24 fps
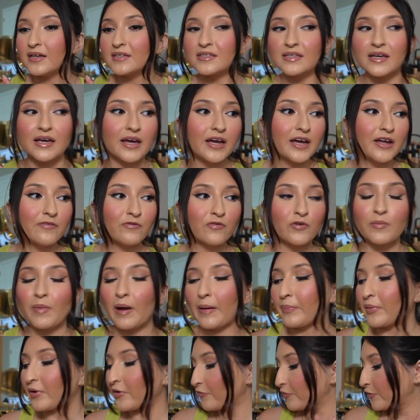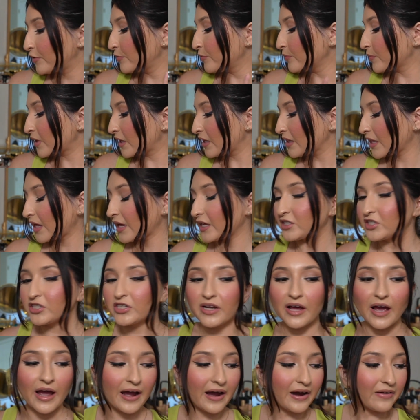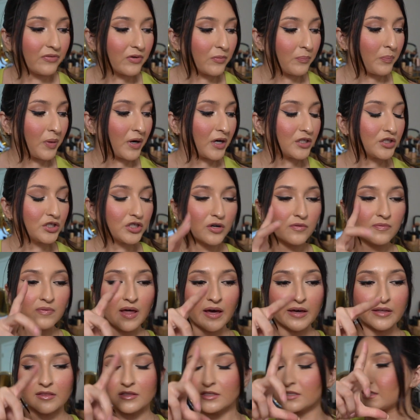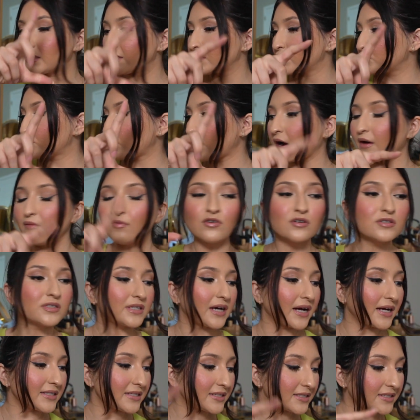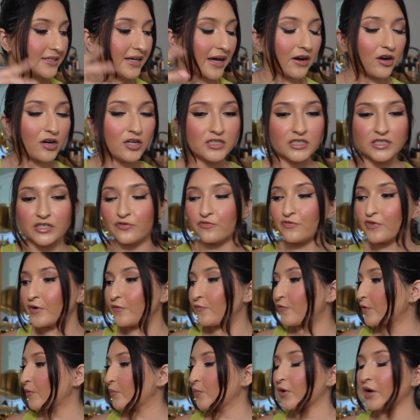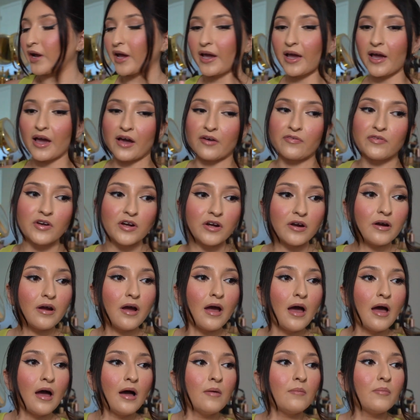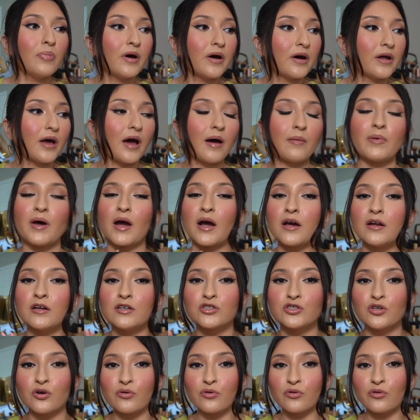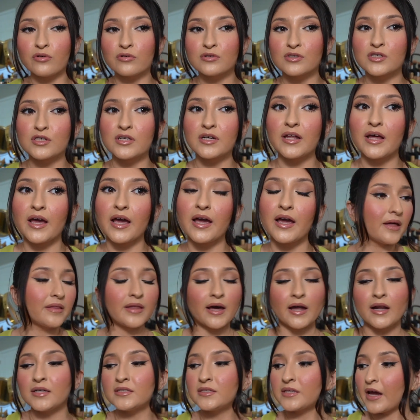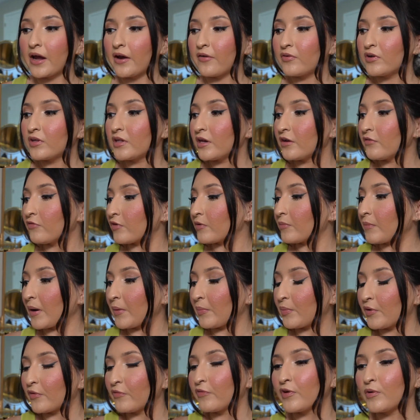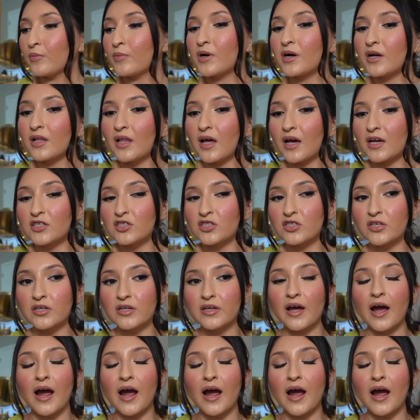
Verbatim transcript: is it for my perfume collection. I have a bunch of like the travel sizes that are different from what I have here but I'm not gonna show those today and that is everything for my perfume collection